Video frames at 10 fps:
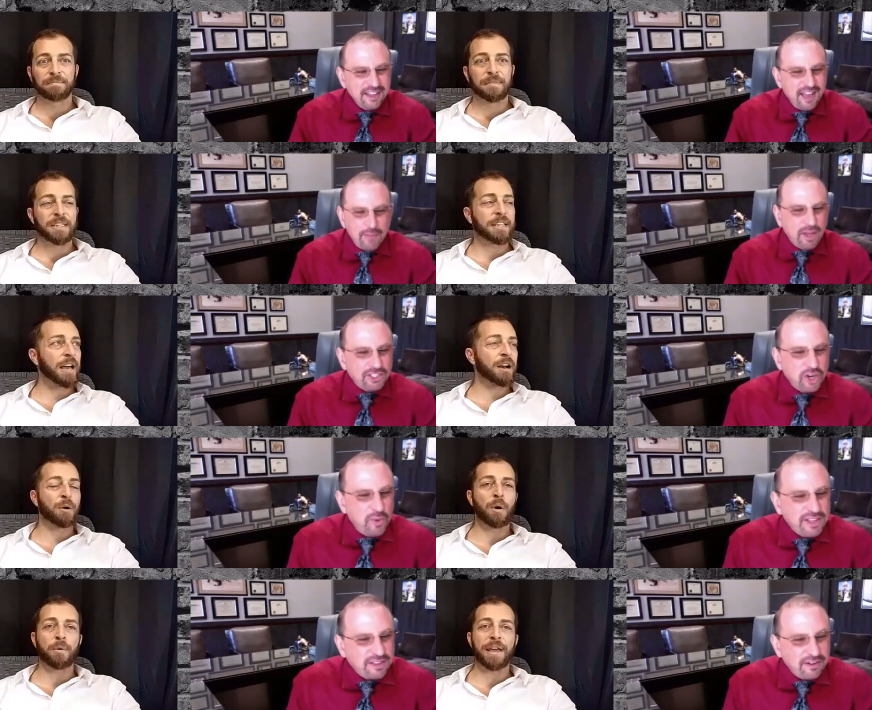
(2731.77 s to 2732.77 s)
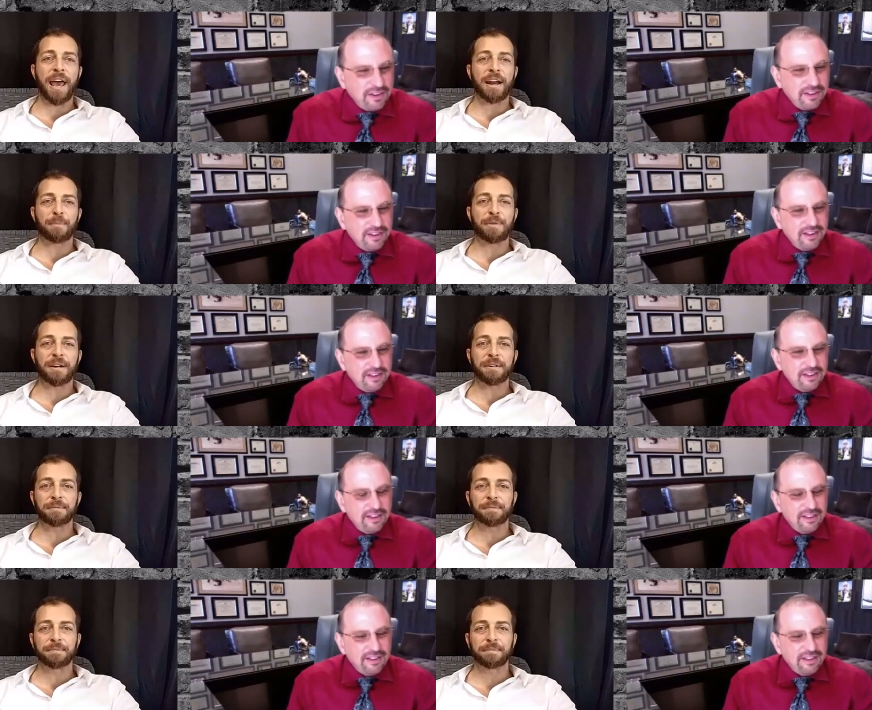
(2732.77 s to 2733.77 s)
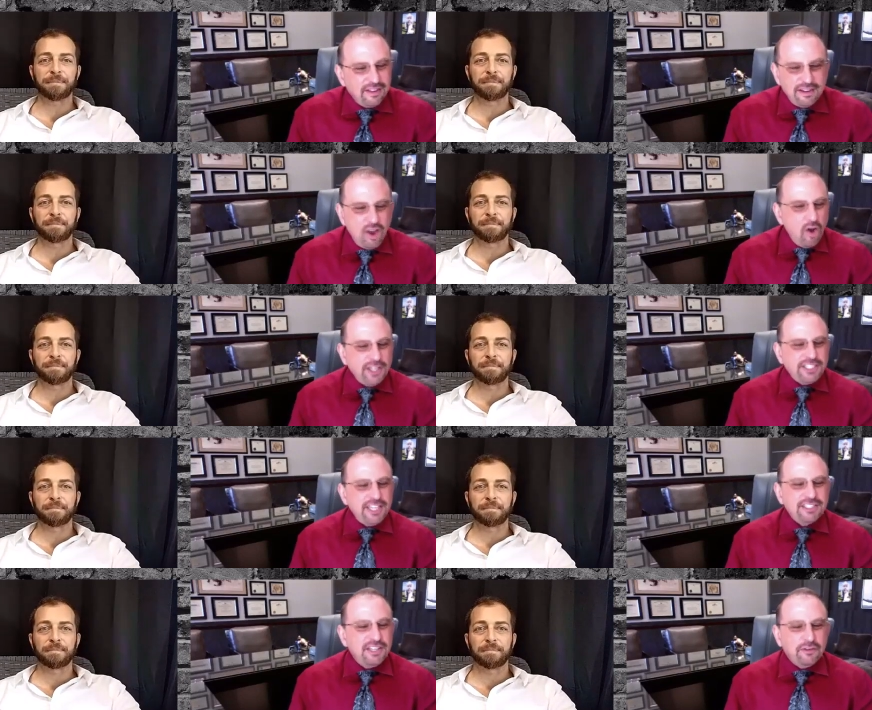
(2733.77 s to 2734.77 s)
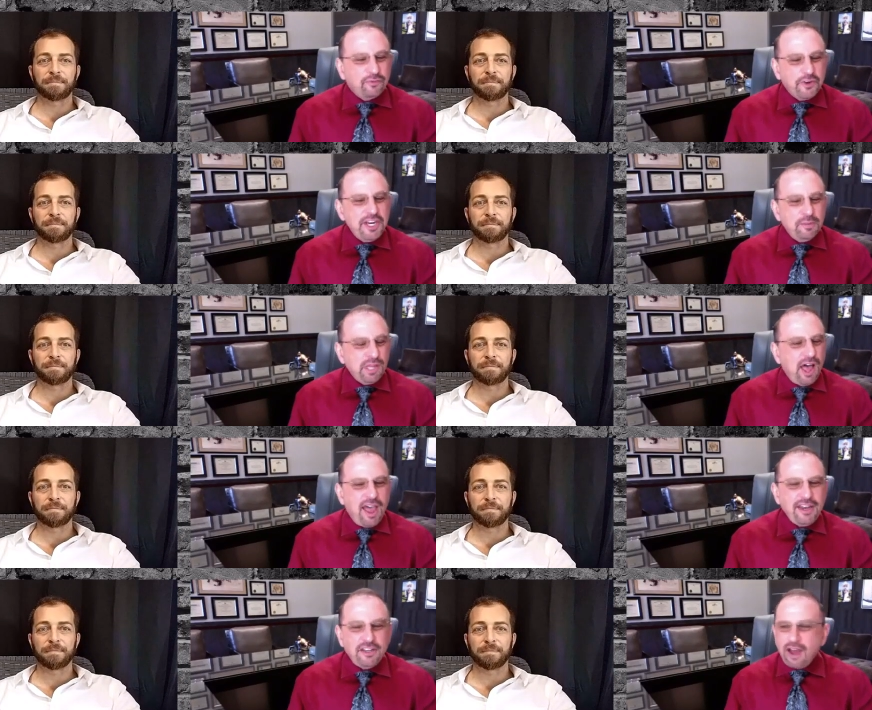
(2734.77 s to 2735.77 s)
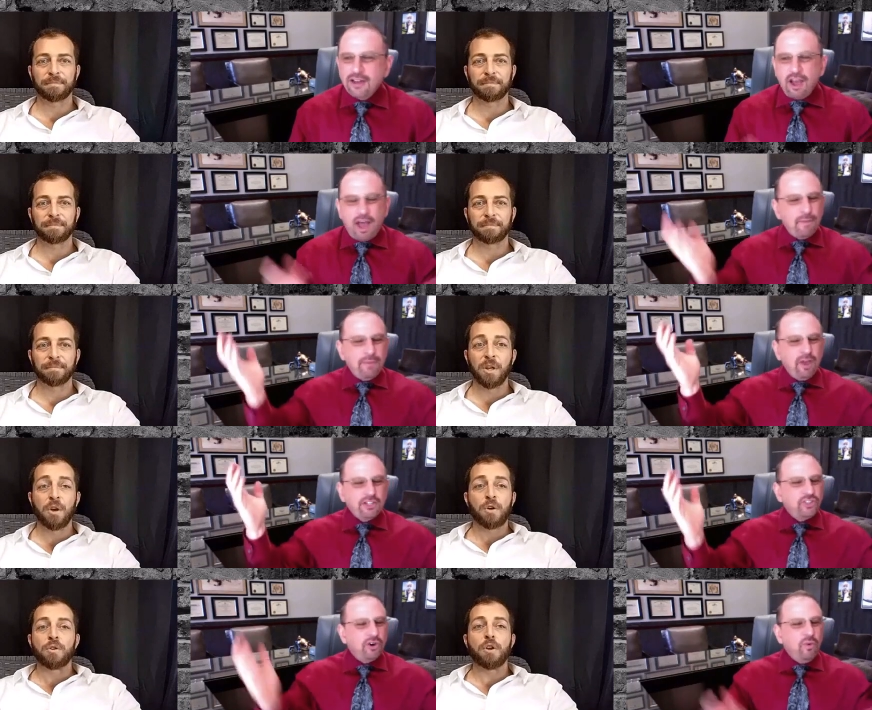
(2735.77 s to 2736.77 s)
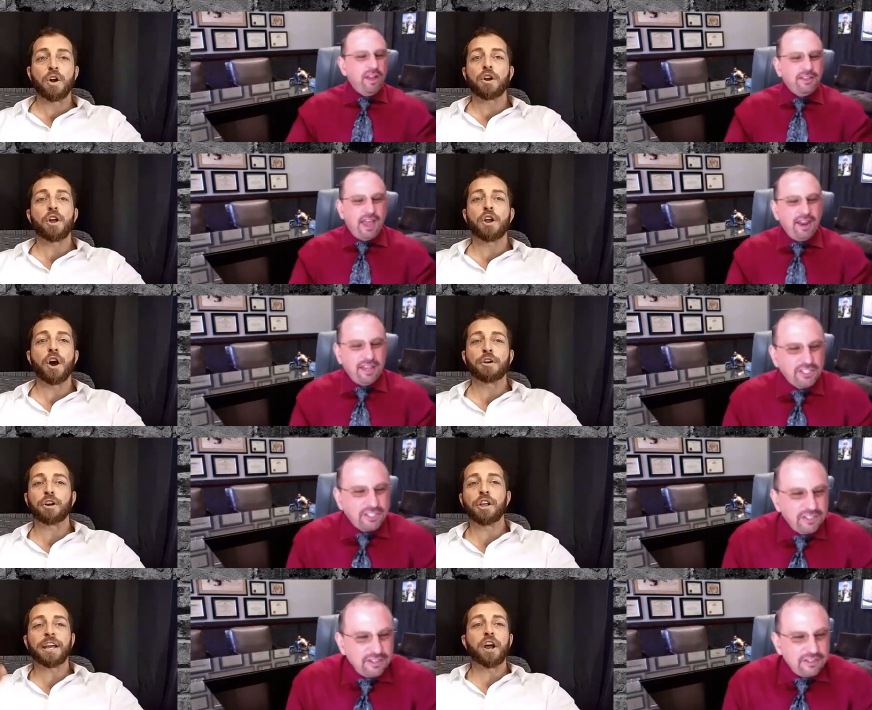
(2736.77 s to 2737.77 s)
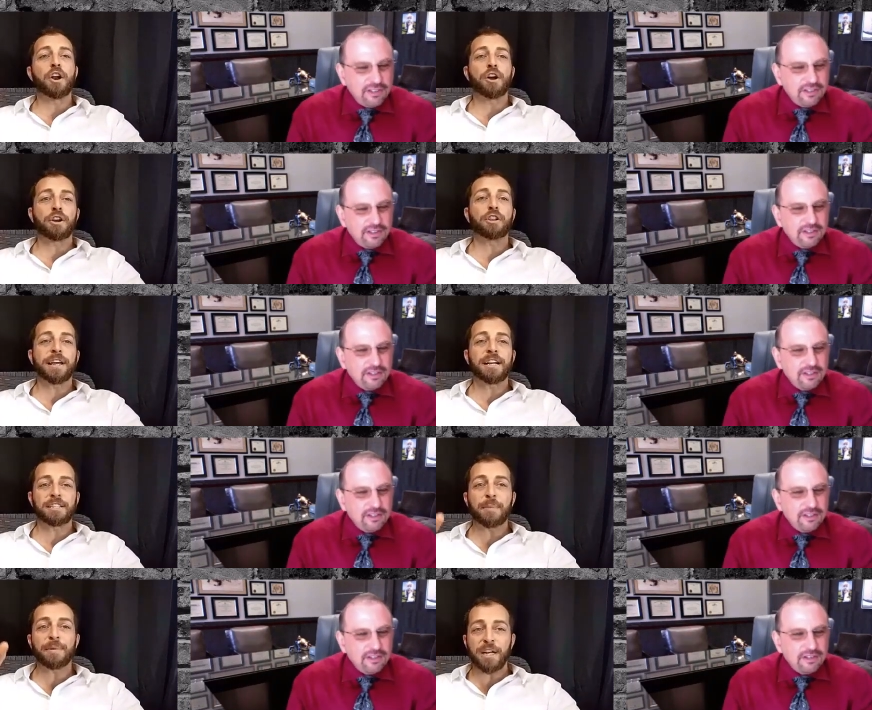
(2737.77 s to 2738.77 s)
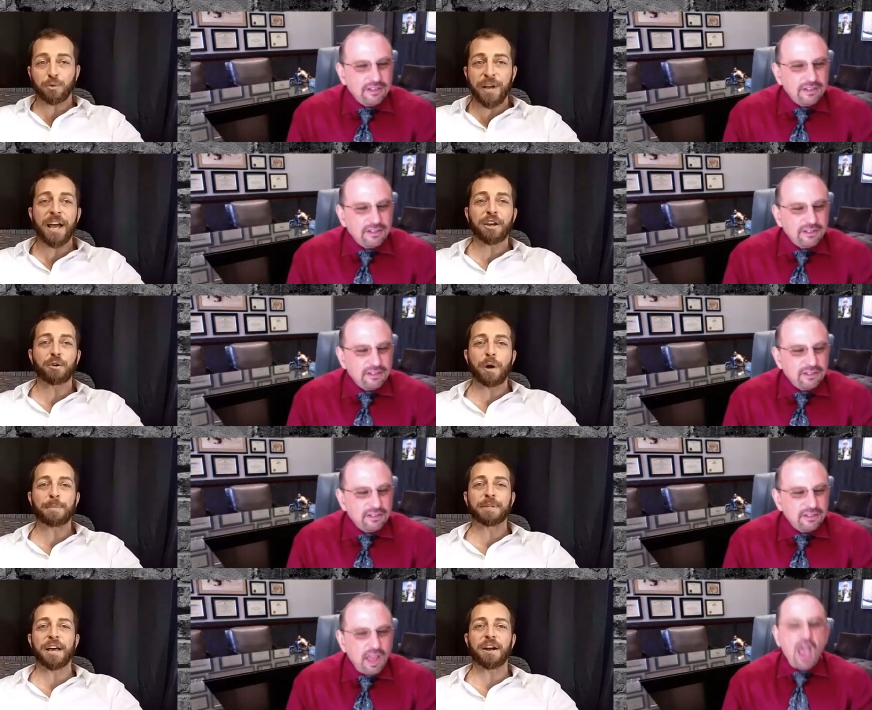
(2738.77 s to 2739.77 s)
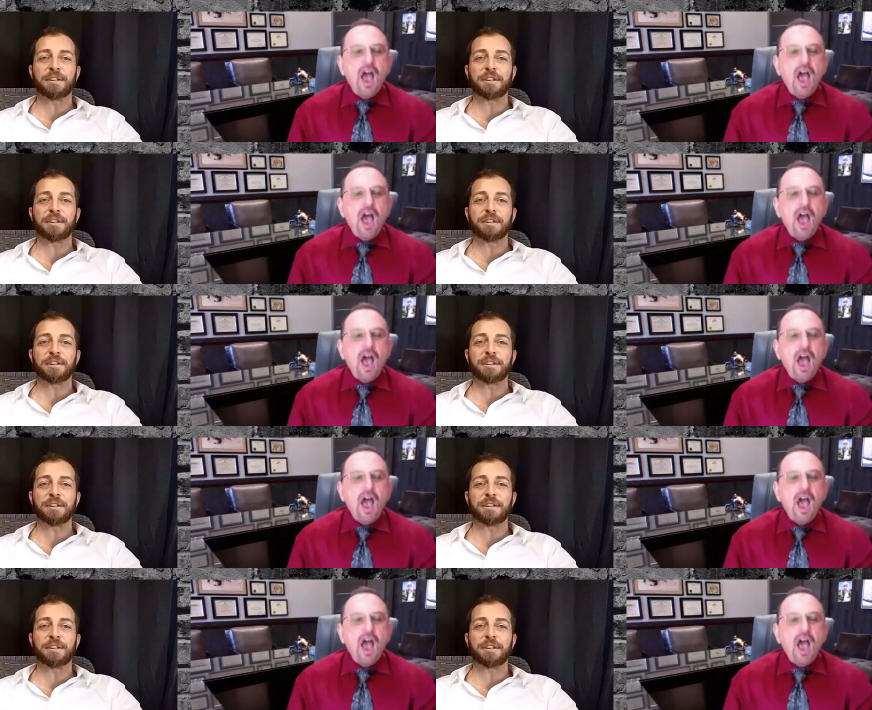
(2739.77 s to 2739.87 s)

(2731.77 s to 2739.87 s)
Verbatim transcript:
Speaker 1: I'm
Speaker 2: not sure what we had up there?
Speaker 1: No, it says the freedom
Speaker 2: line dot com. I'm not sure what no, that is. No, no, no. You're looking, no, no. You're looking at something else. We got your website